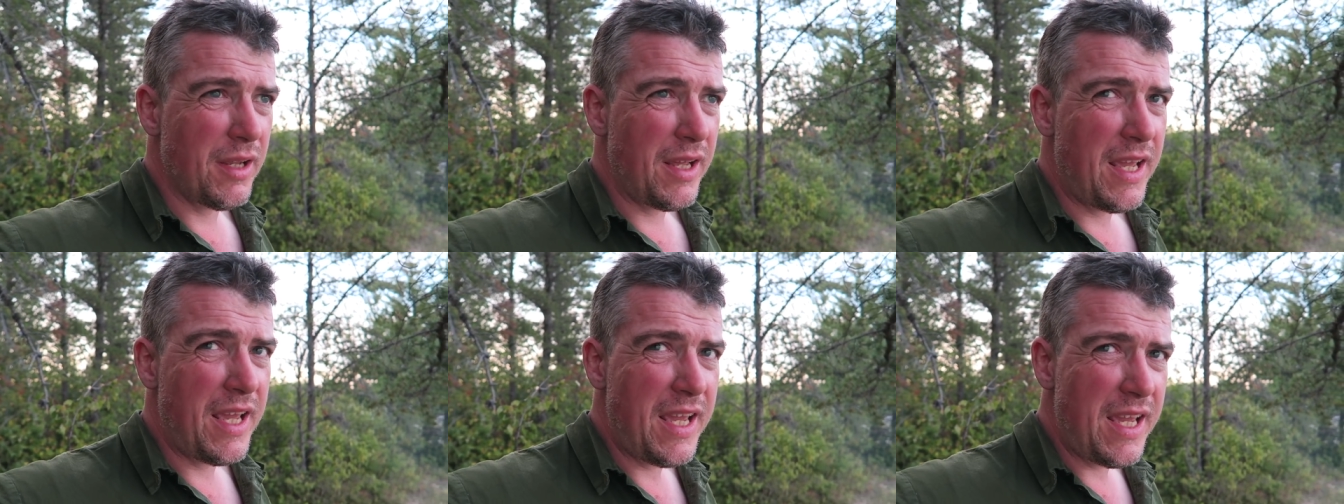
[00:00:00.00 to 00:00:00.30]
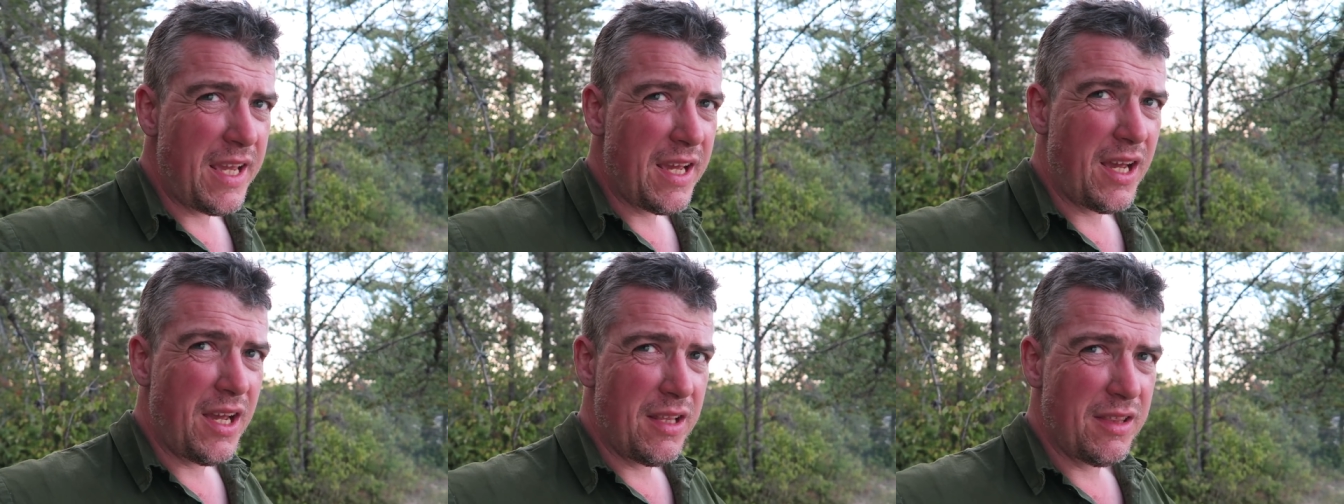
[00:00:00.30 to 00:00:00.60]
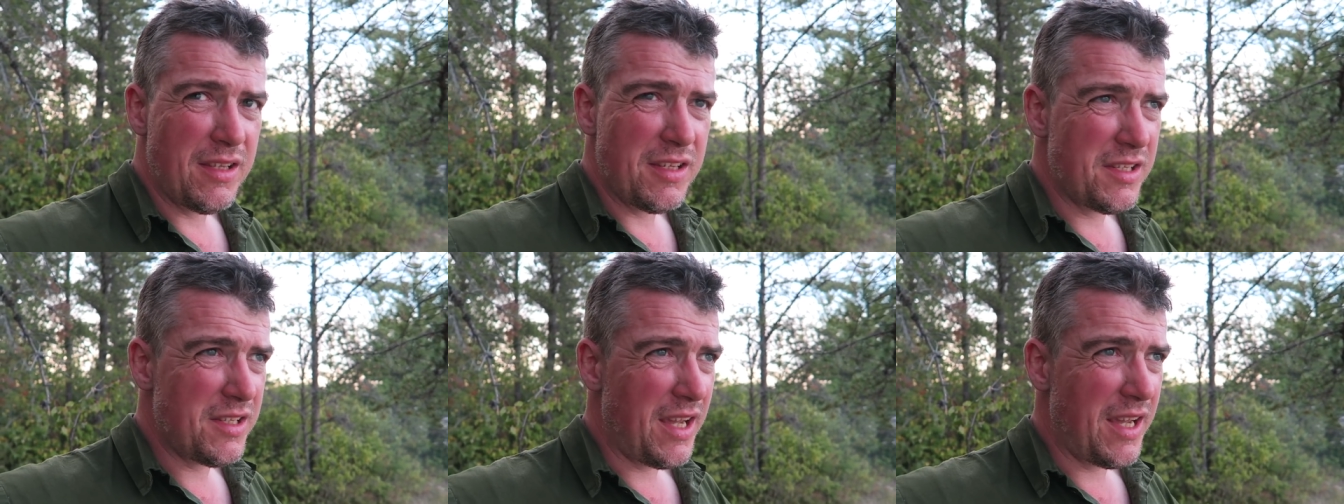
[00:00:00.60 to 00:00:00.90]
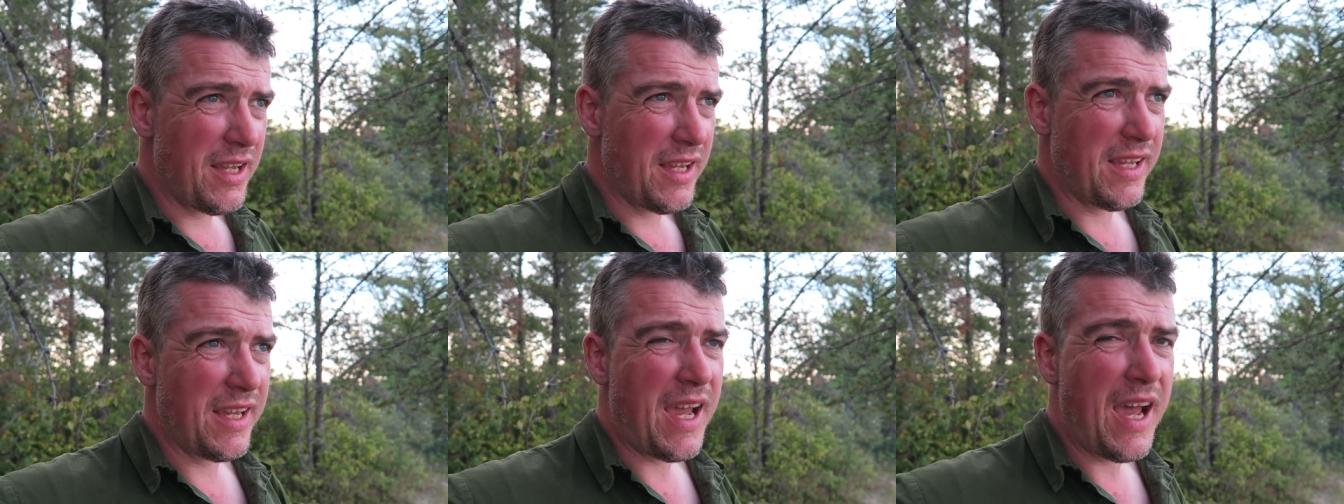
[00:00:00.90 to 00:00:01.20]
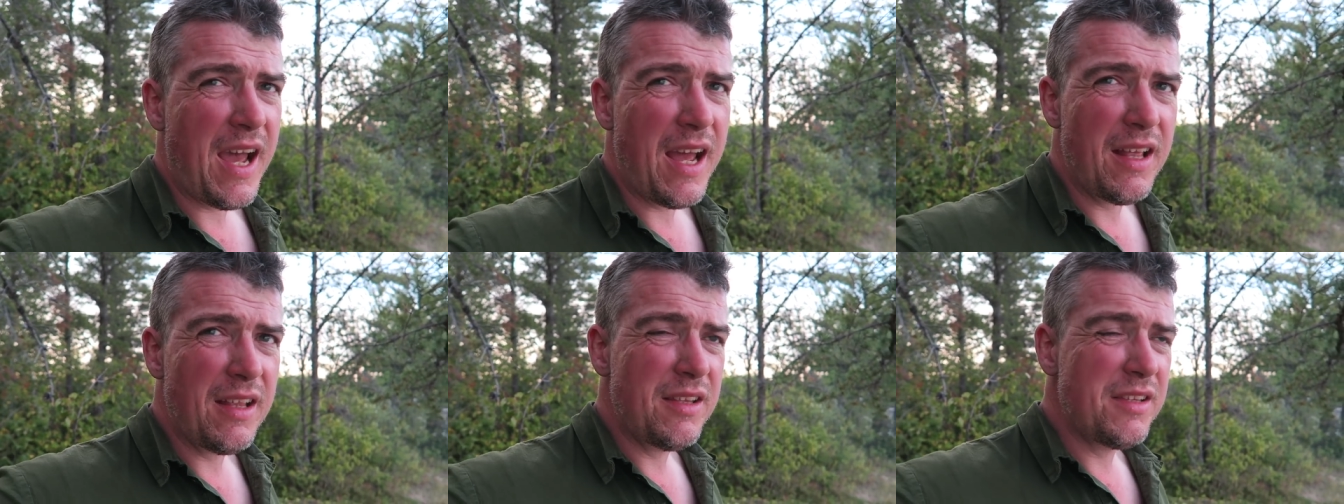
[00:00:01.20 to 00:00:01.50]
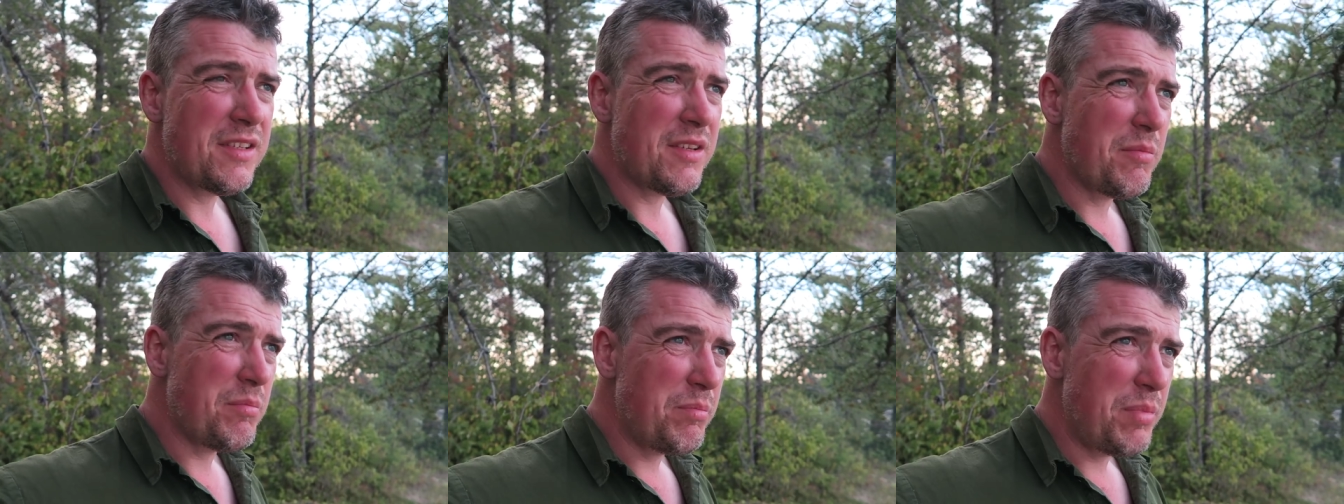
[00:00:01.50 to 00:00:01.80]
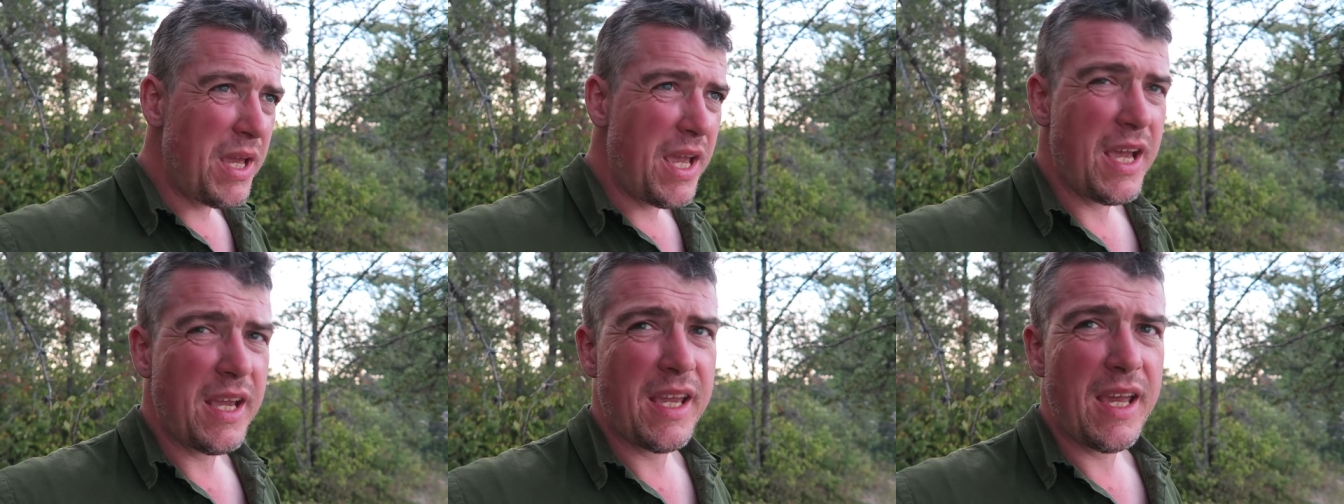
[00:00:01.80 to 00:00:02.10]
Here there's like cans and
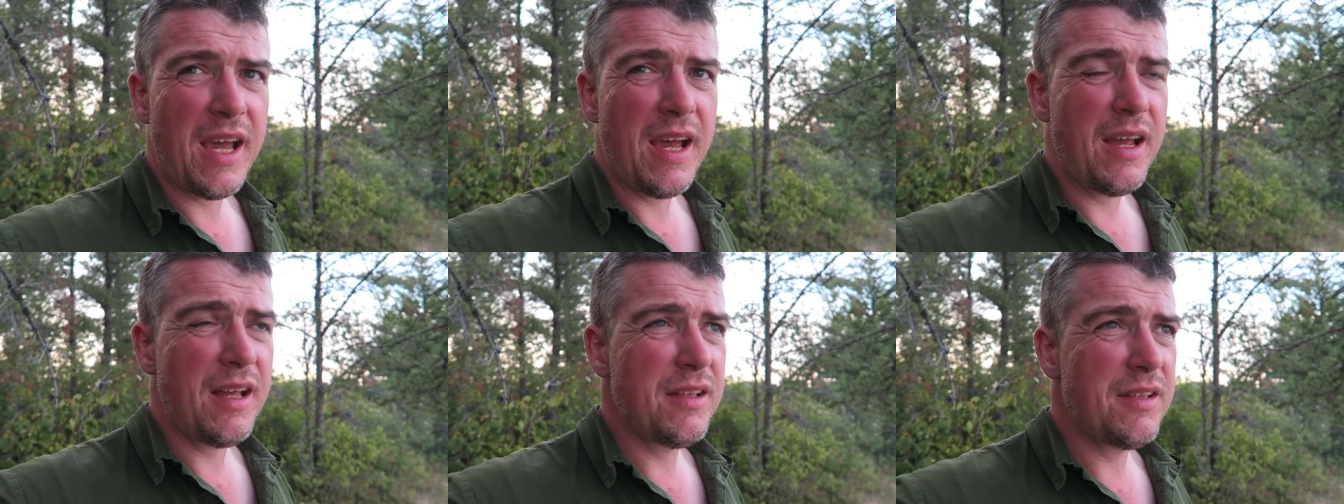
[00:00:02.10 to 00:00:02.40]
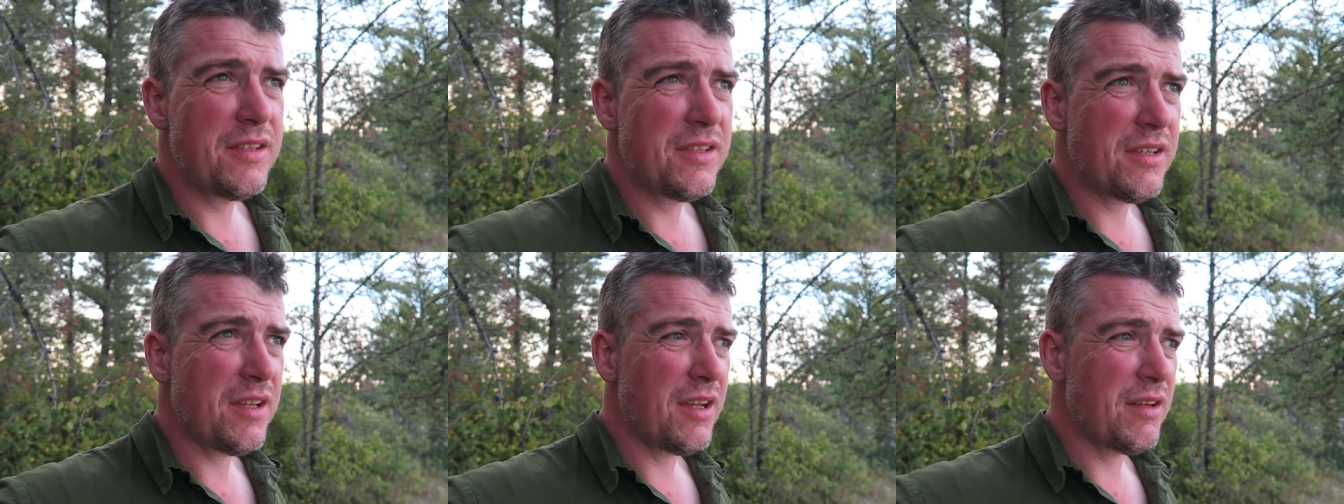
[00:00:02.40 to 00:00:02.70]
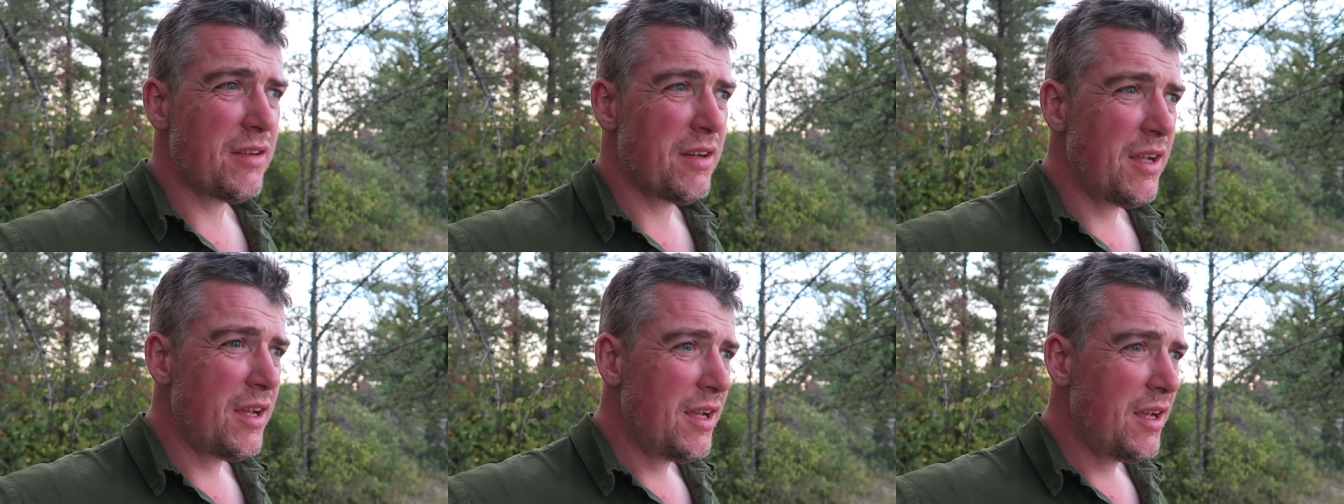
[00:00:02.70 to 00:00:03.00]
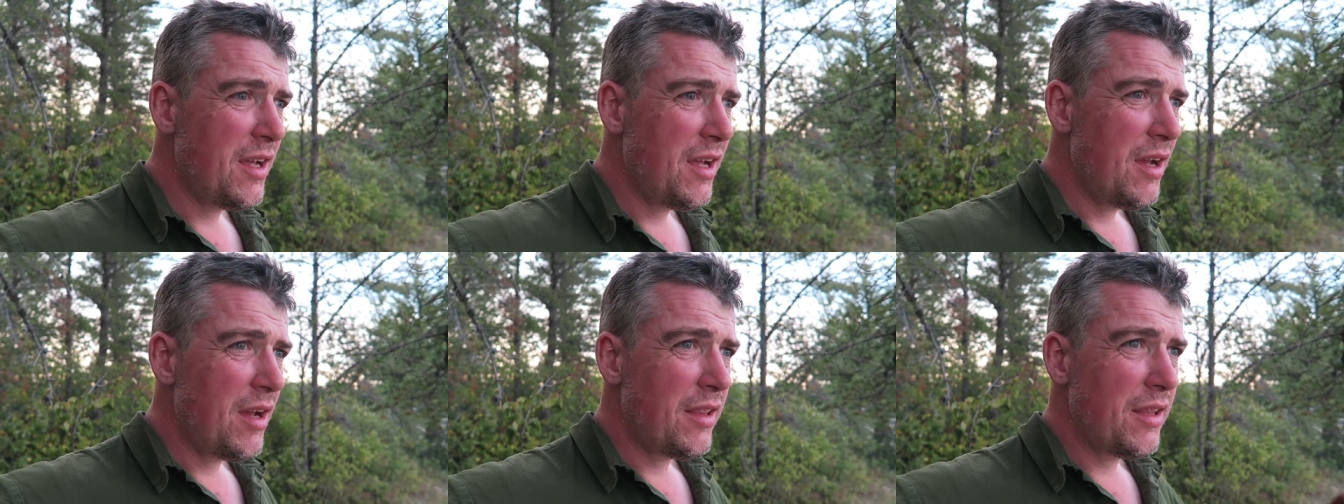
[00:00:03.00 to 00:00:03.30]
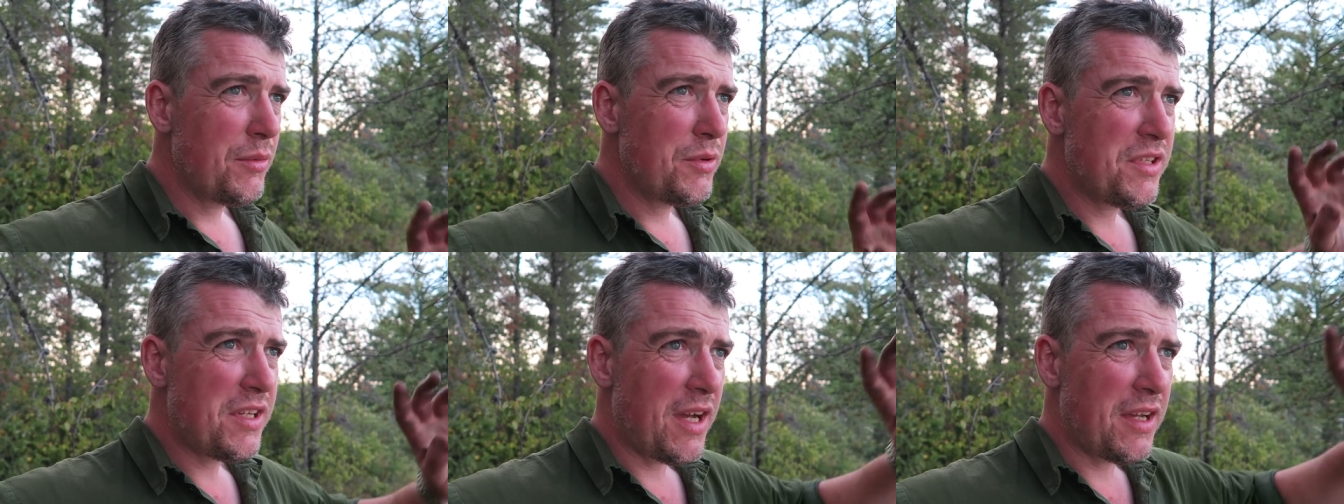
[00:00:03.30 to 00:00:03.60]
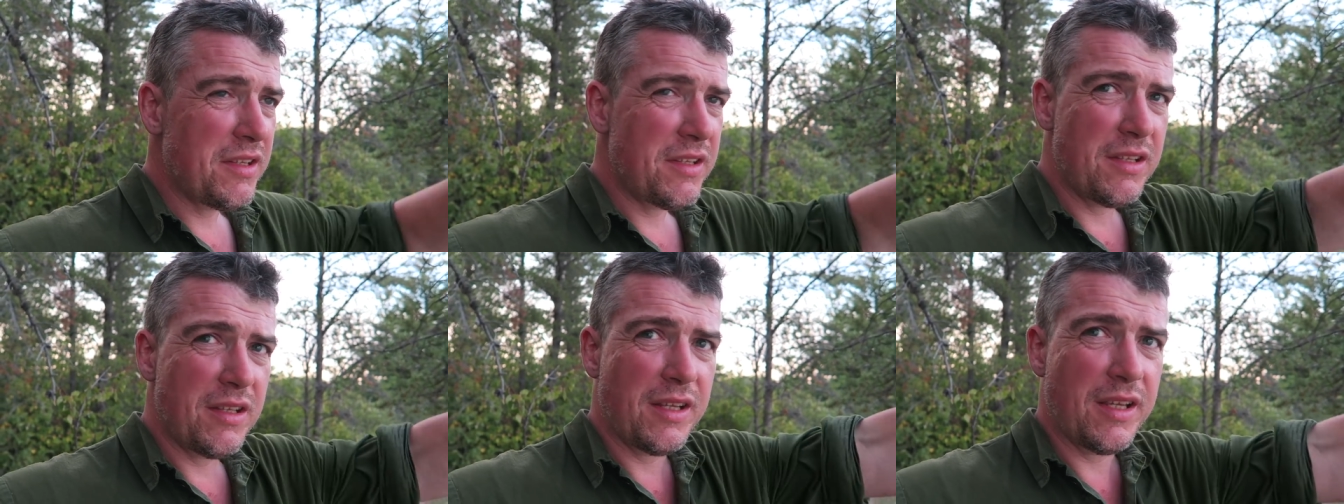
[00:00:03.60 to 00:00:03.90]
beer cans, and there was that